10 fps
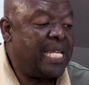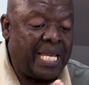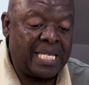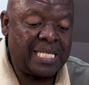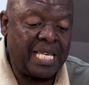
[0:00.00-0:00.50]
And
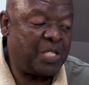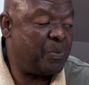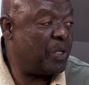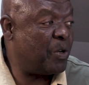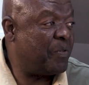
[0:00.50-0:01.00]
as I
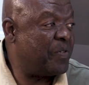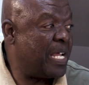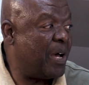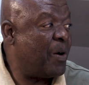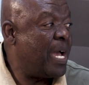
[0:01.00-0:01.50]
speak of
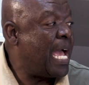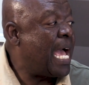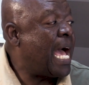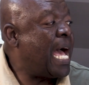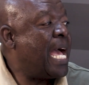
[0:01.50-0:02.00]
now,
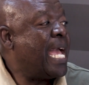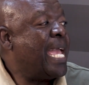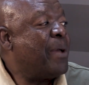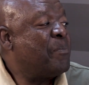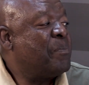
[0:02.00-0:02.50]
I
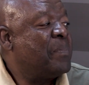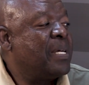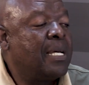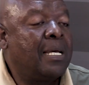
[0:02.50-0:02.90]
am